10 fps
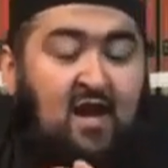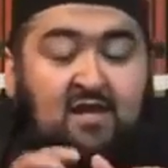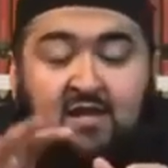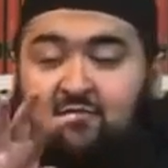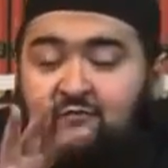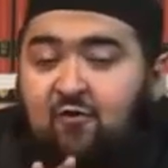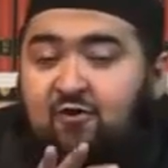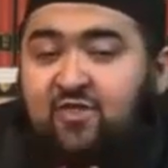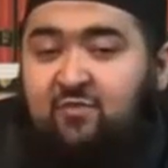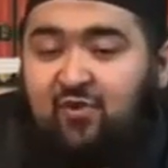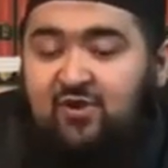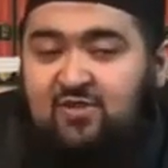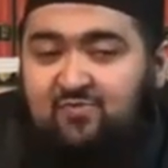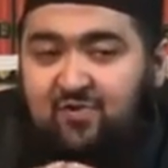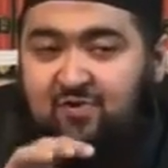And then the fourth
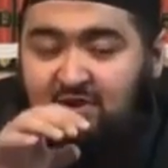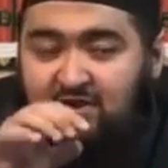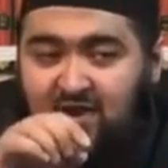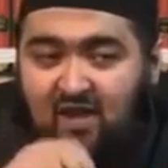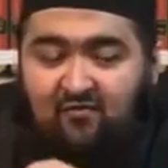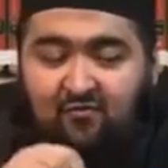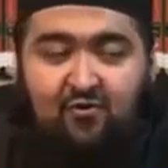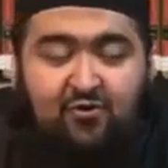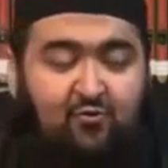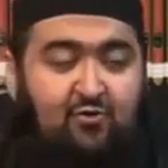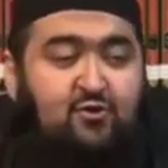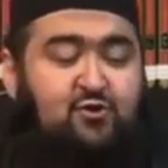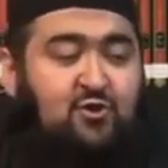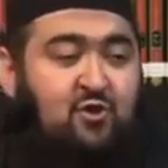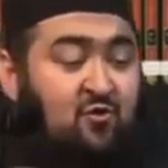principle, and the fourth rule you
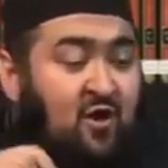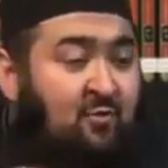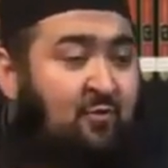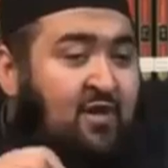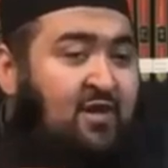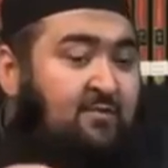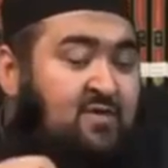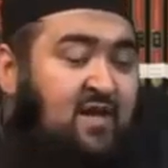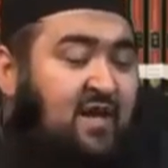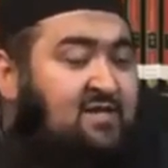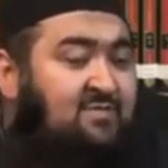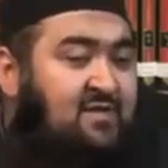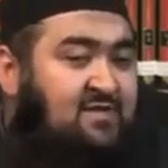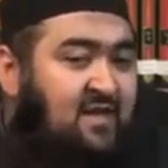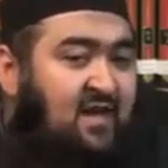should know when it comes to
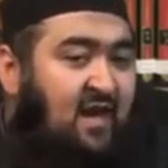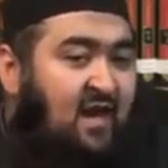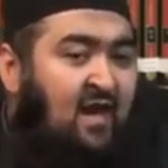intimacy,